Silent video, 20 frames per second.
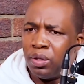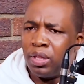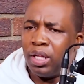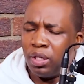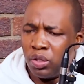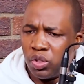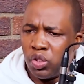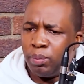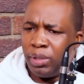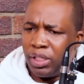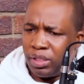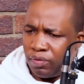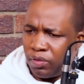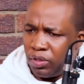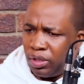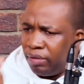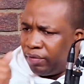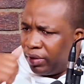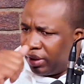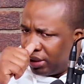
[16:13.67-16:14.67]
you so much
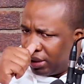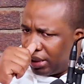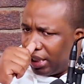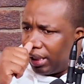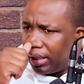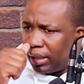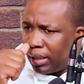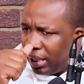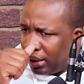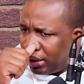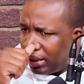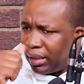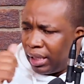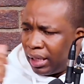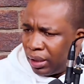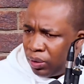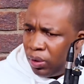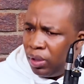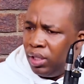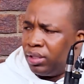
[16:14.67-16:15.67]
for even saying that and
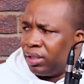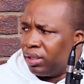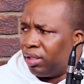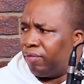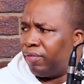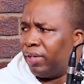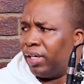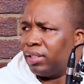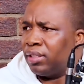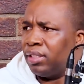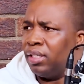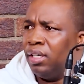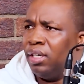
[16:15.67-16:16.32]
acknowledging the fact.